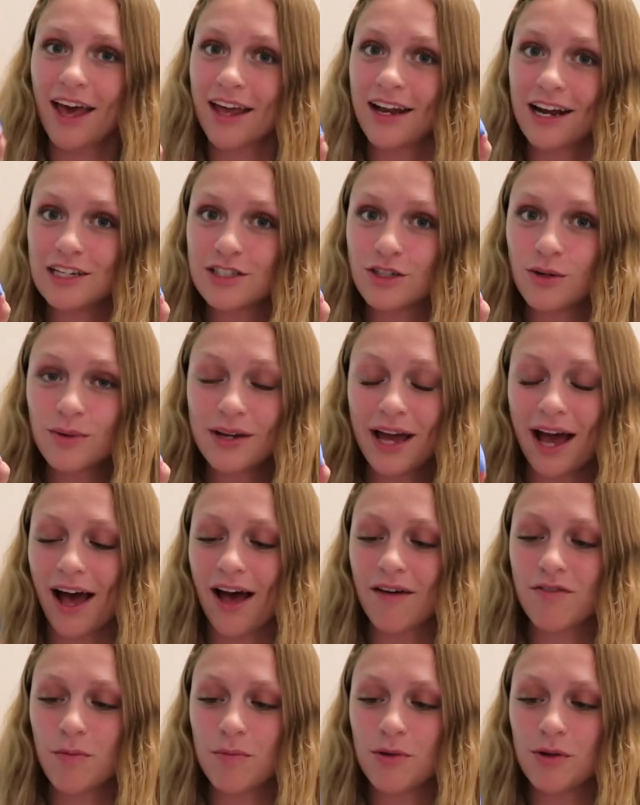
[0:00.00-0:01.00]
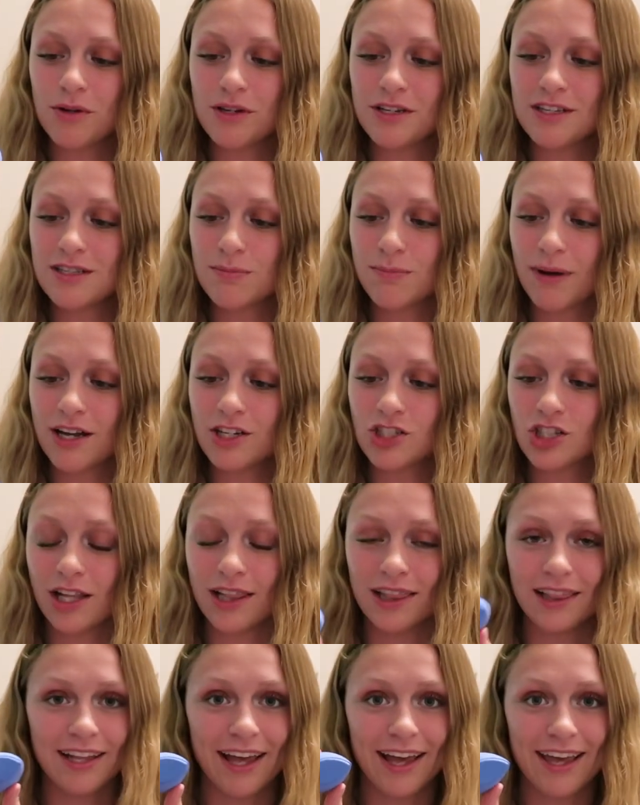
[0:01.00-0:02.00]
and I don't have a beauty sponge
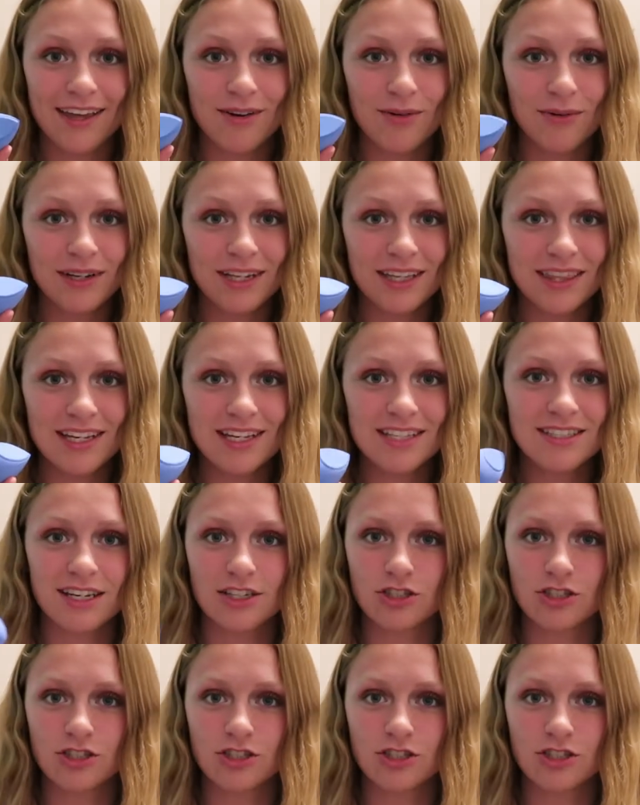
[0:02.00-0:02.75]
like one of these.